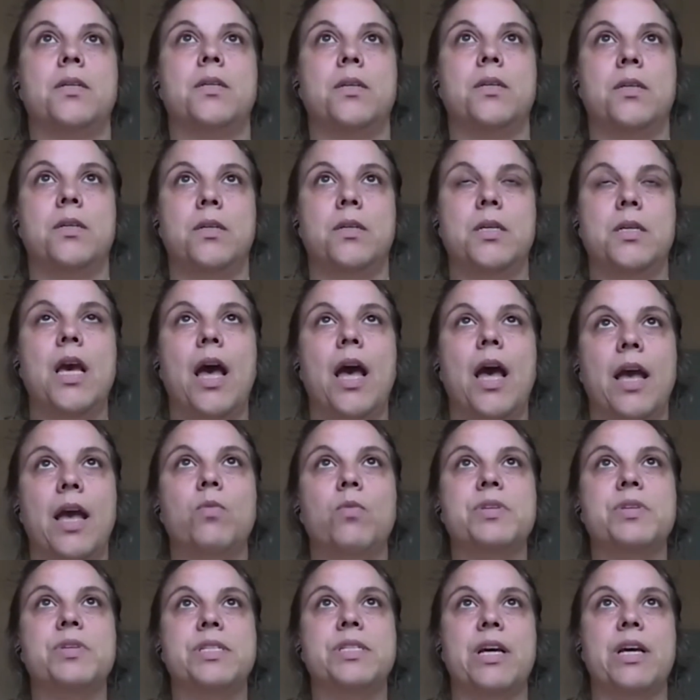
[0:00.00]
yeah, it
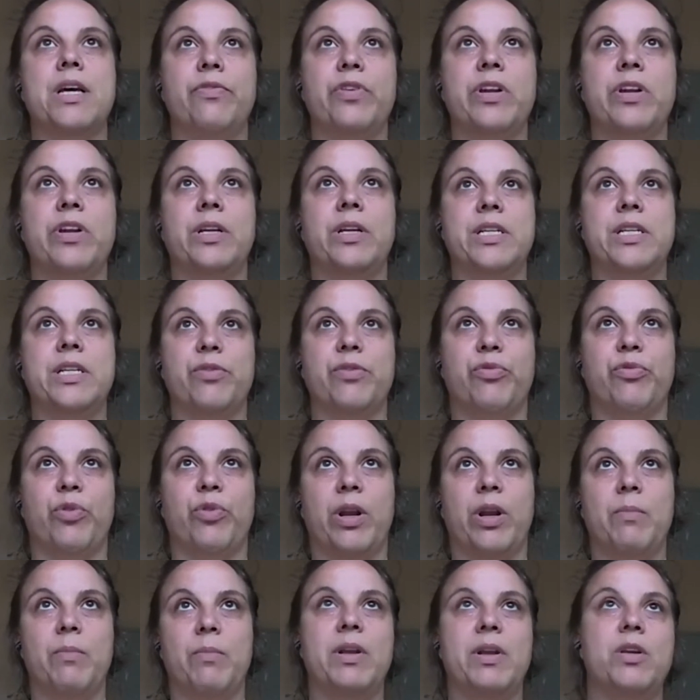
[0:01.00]
was definitely
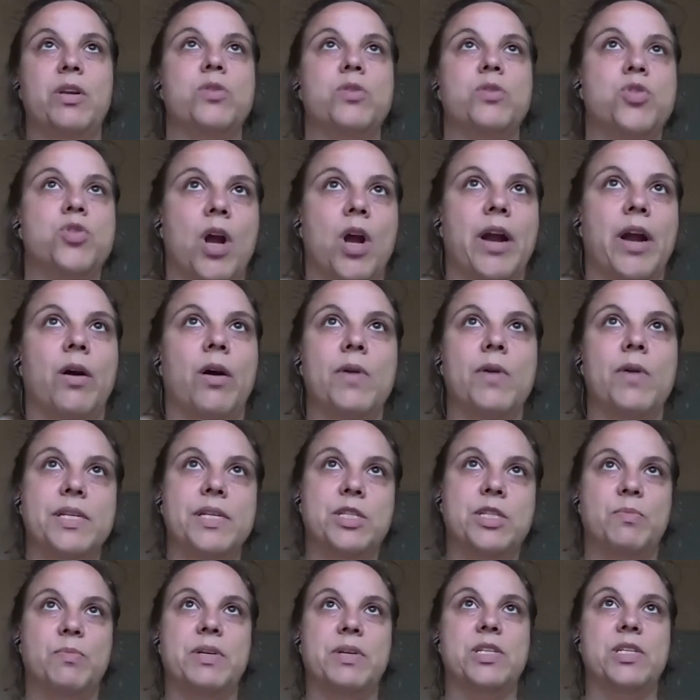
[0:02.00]
different. I mean, you try always
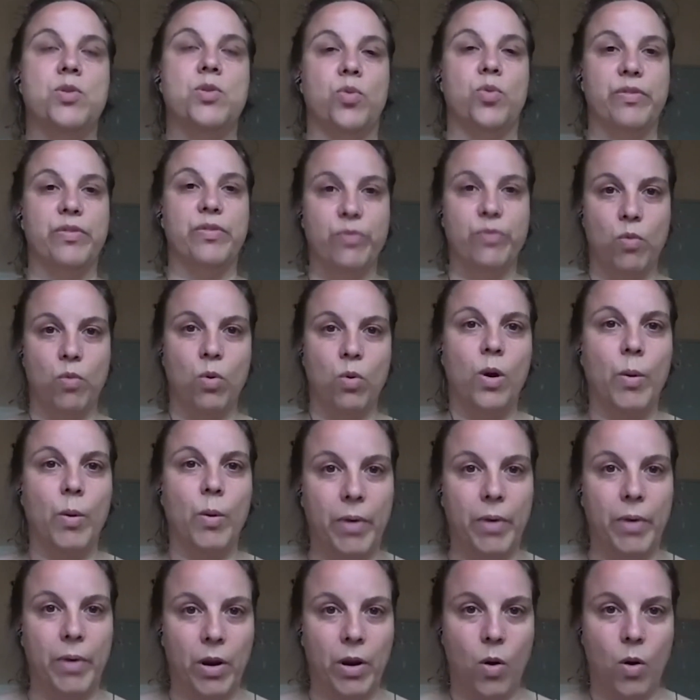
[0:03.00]
to be sort of warm
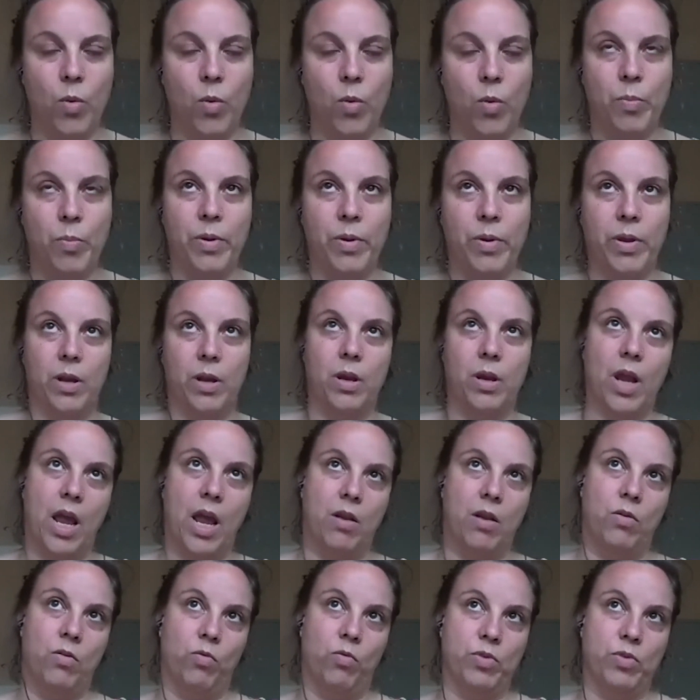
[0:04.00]
and open
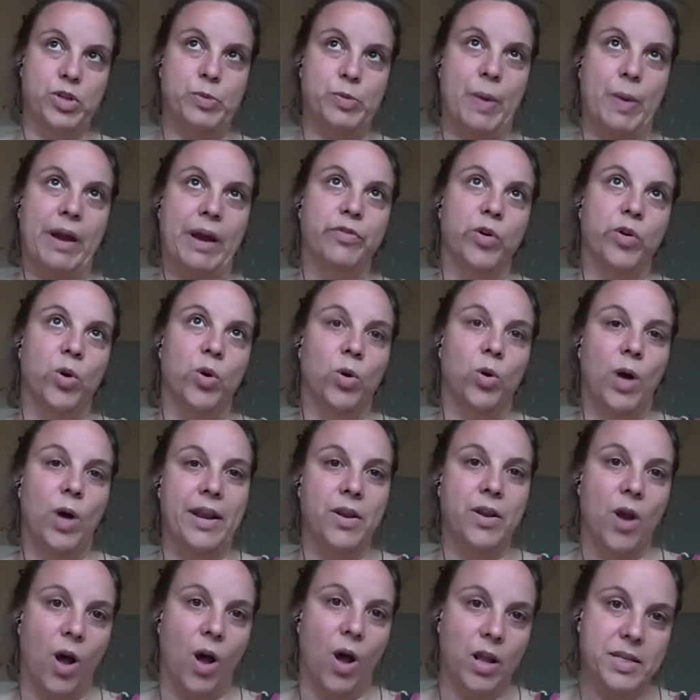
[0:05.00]
and respectful
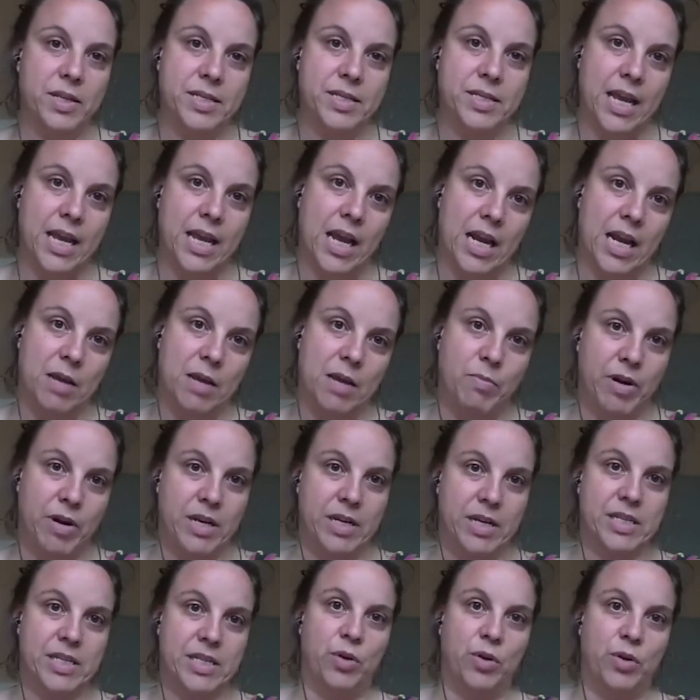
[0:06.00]
and not take
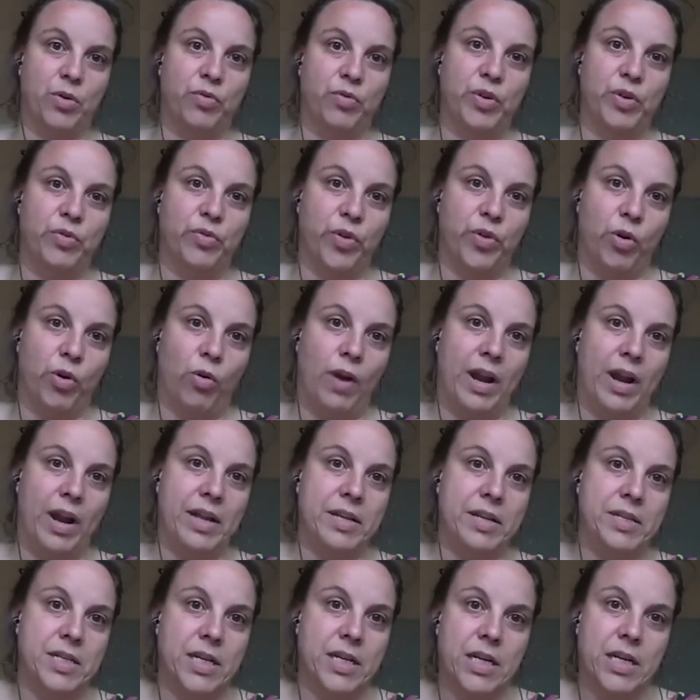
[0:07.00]
anybody's interview for
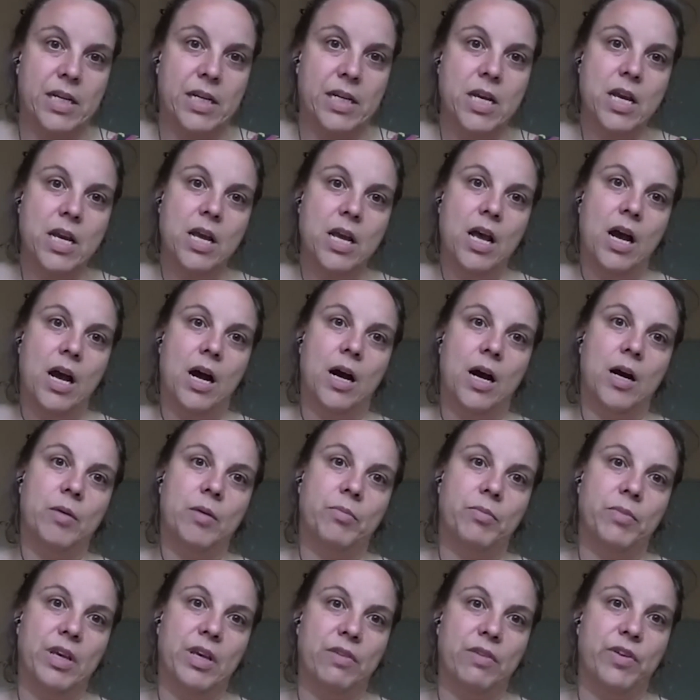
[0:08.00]
granted,
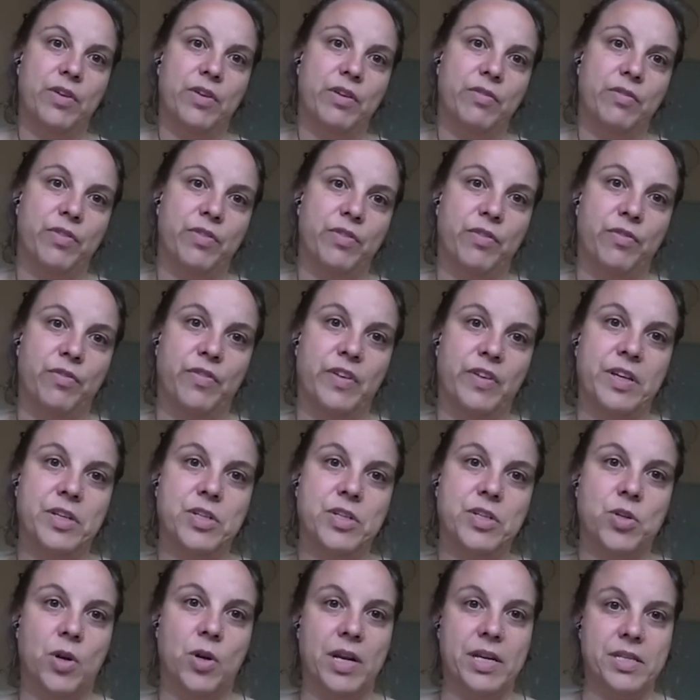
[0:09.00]
even if the
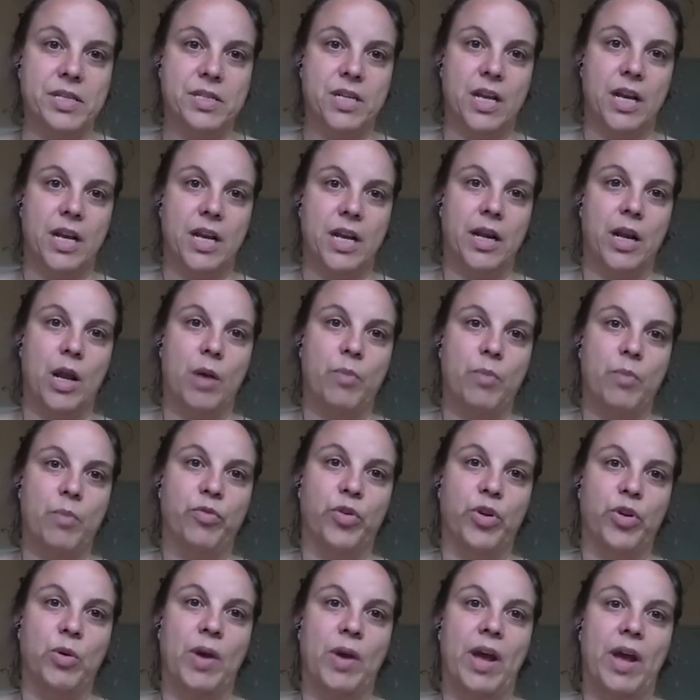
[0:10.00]
fixer has set it up
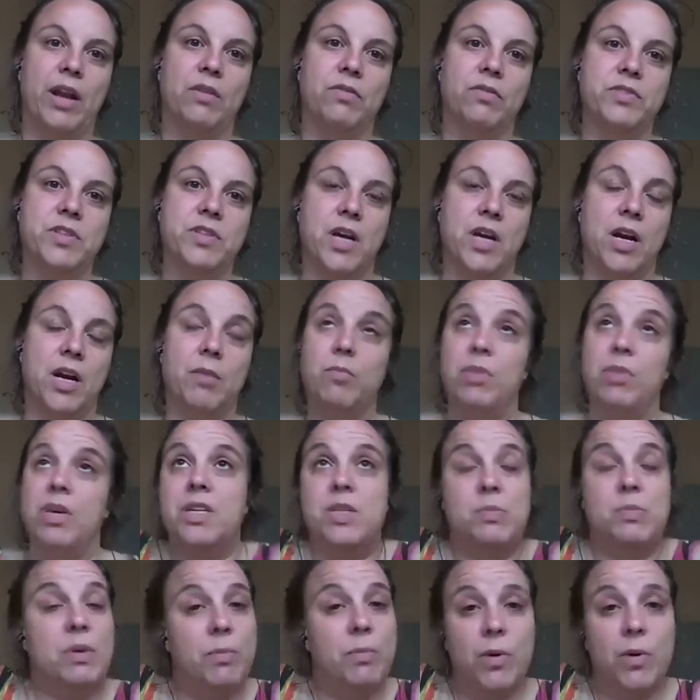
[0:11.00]
for you ahead of time,
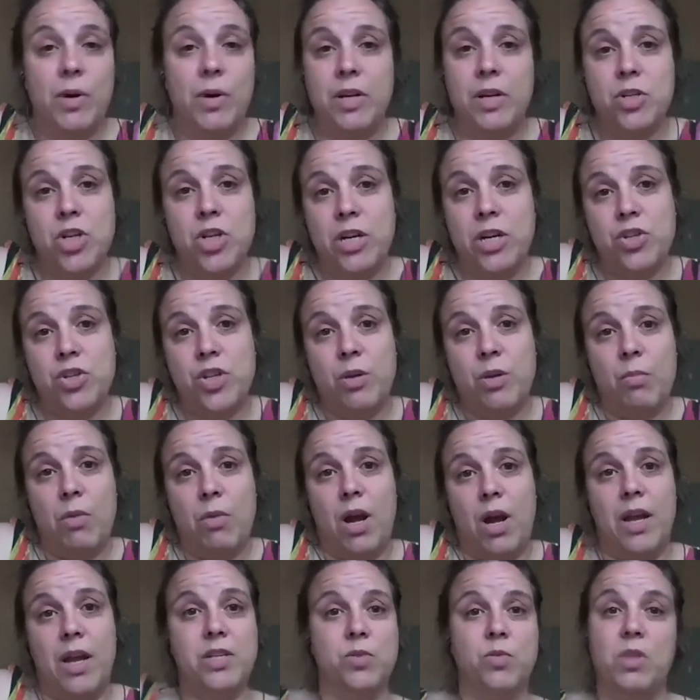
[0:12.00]
because people can change their
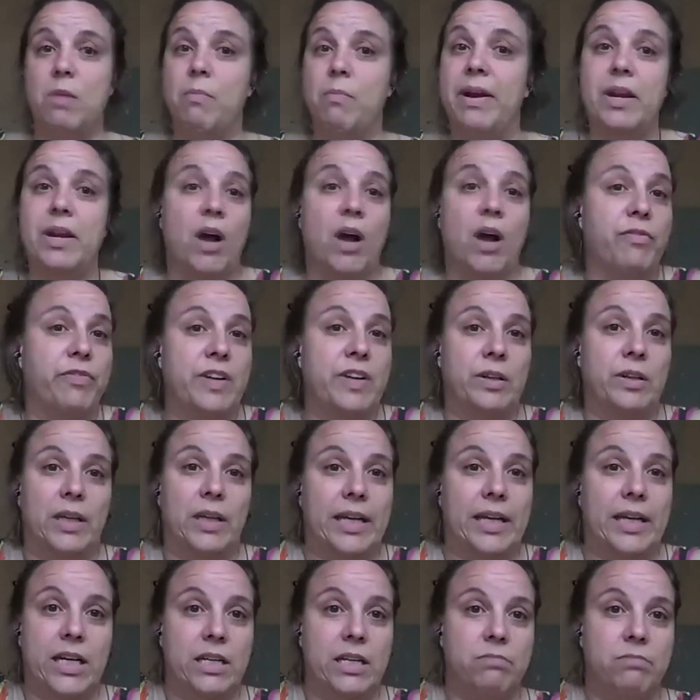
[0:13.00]
minds or they might not
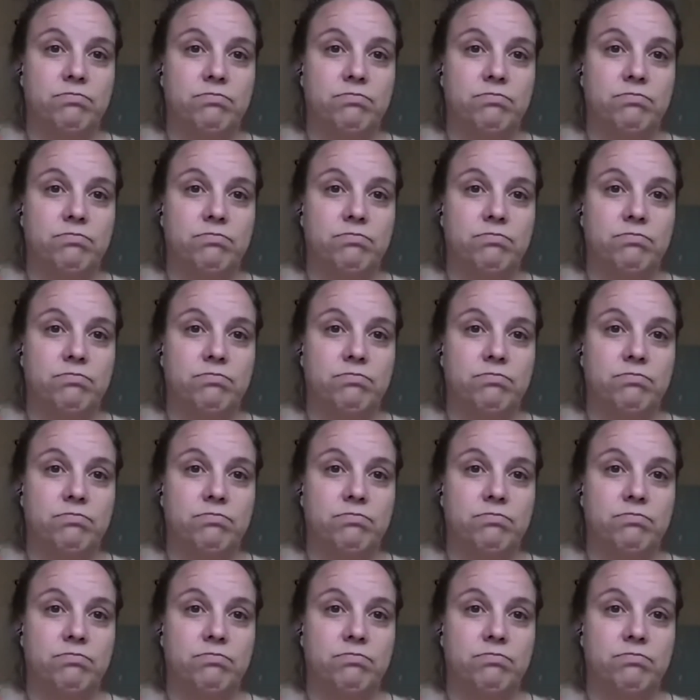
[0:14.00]
feel like it,